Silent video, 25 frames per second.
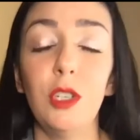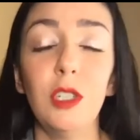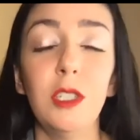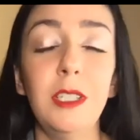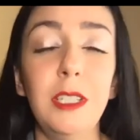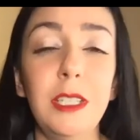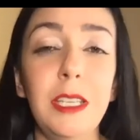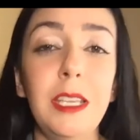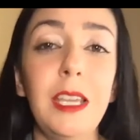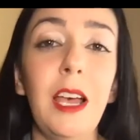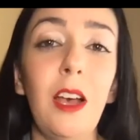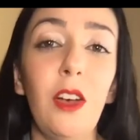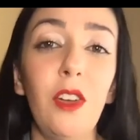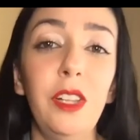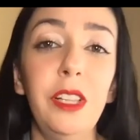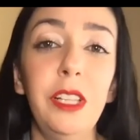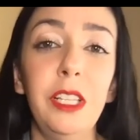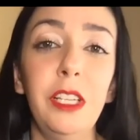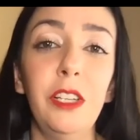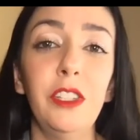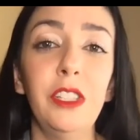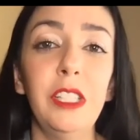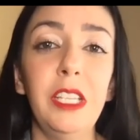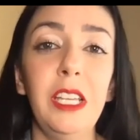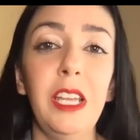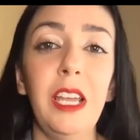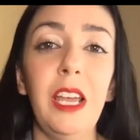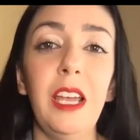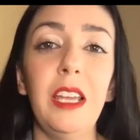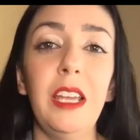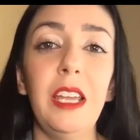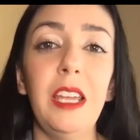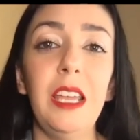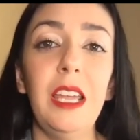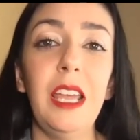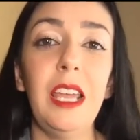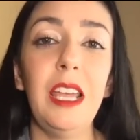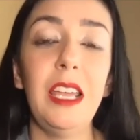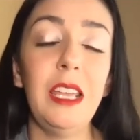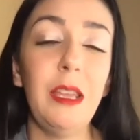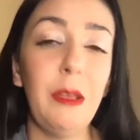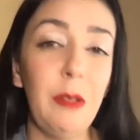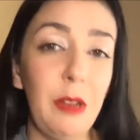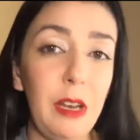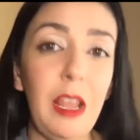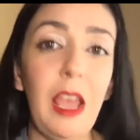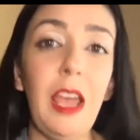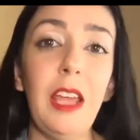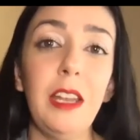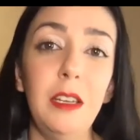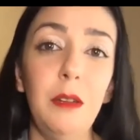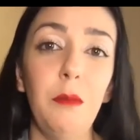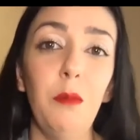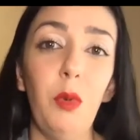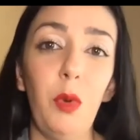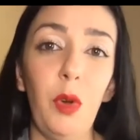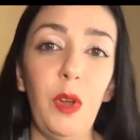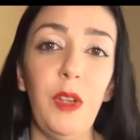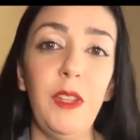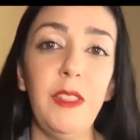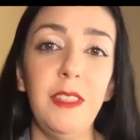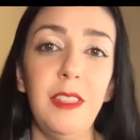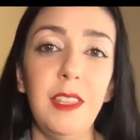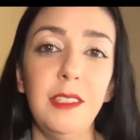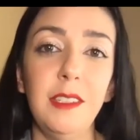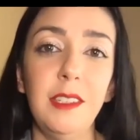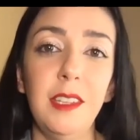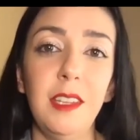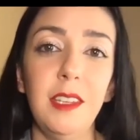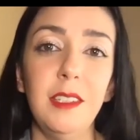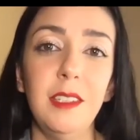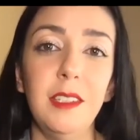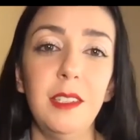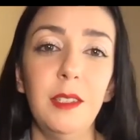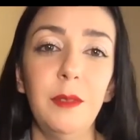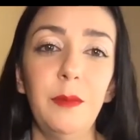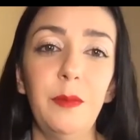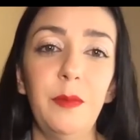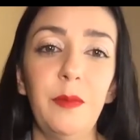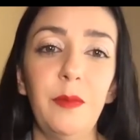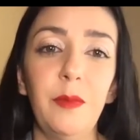see how clearly and important this is,